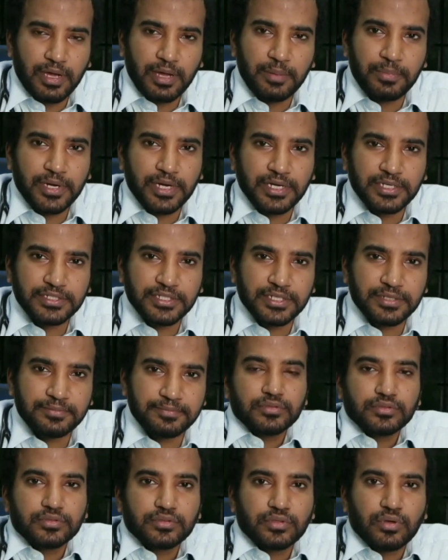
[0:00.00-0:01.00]
hypertension.
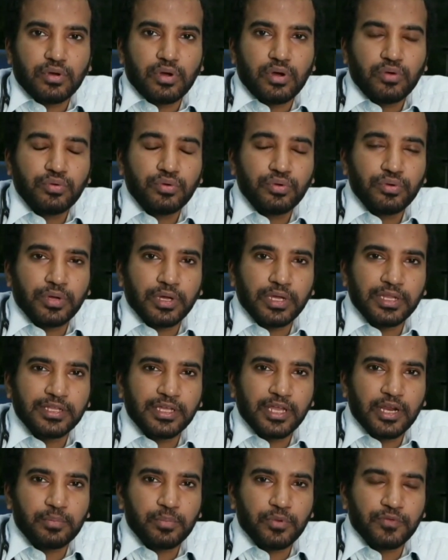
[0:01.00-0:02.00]
So how do a
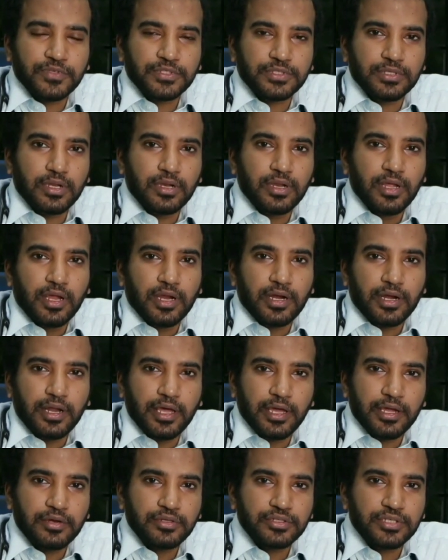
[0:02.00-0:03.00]
healthcare professional
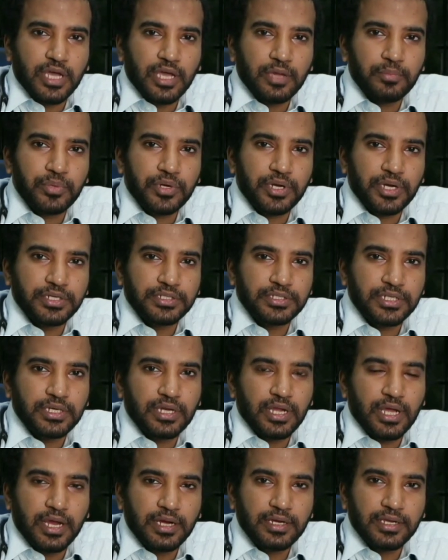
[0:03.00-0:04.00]
diagnose
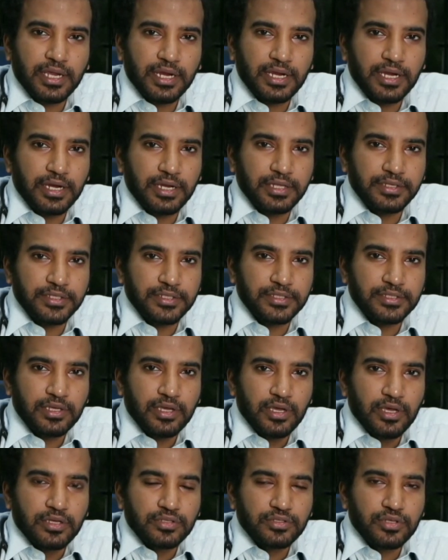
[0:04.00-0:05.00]
hypertension and kidney disease?
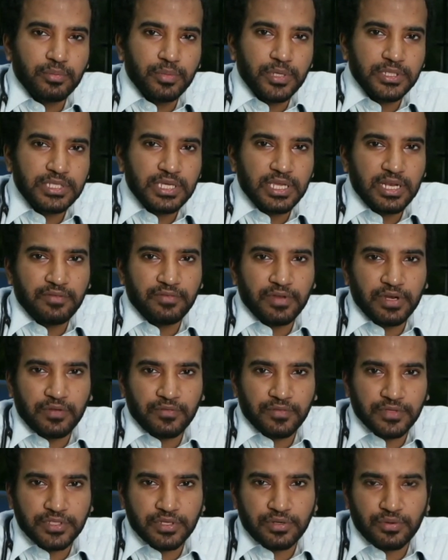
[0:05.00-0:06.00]
So basically when
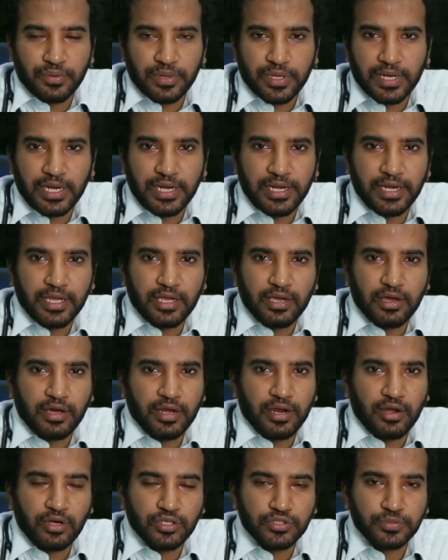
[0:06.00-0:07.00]
you visit to a clinic
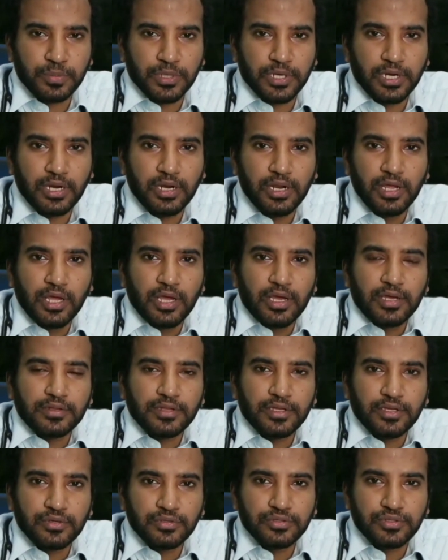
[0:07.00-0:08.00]
or a hospital,
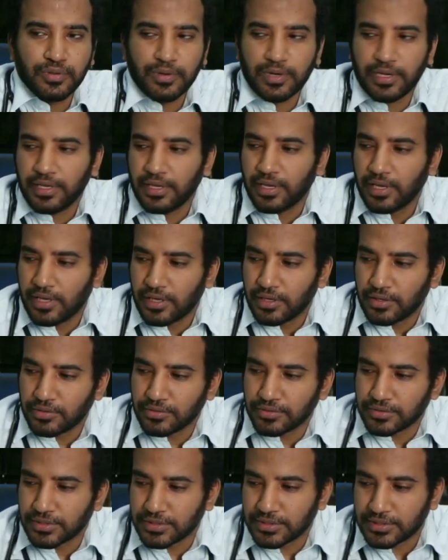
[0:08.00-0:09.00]
they usually
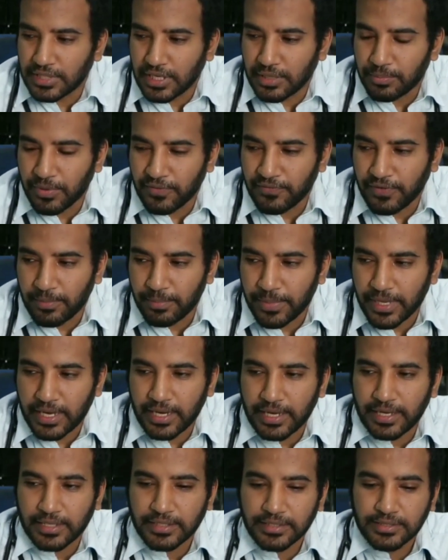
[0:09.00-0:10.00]
use this type of
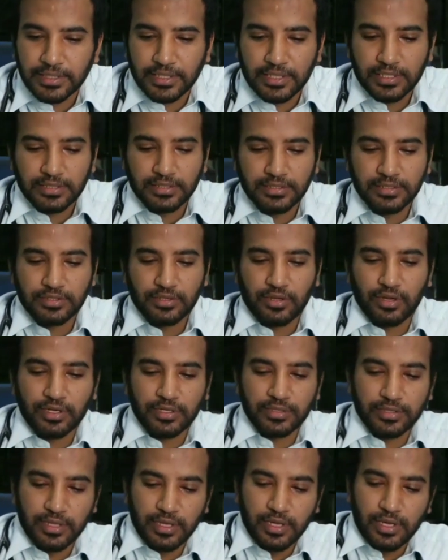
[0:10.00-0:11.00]
apparatus. This is called
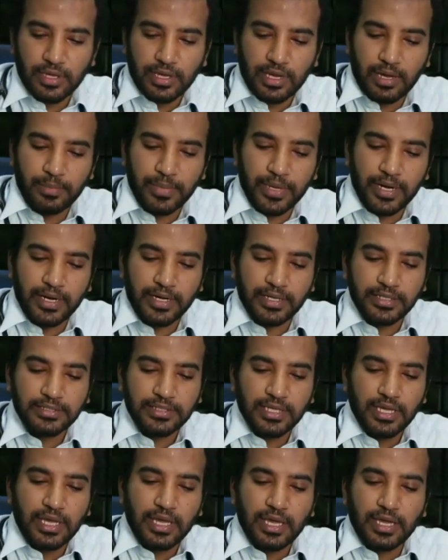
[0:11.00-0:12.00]
an
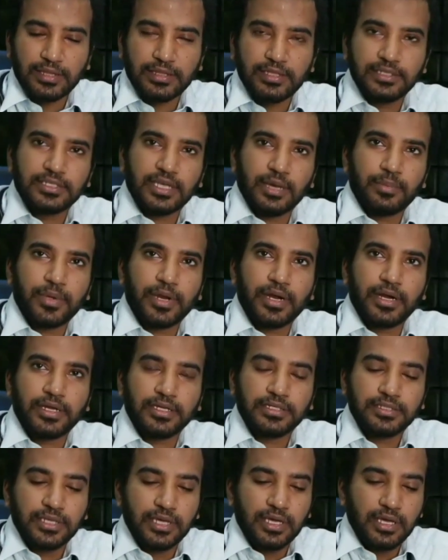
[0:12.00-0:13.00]
apparatus, and this
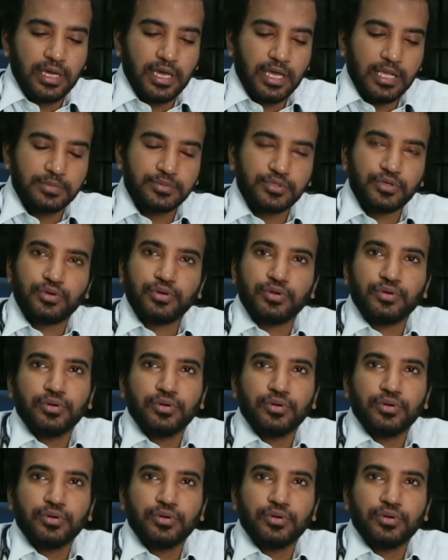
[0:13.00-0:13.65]
apparatus helps you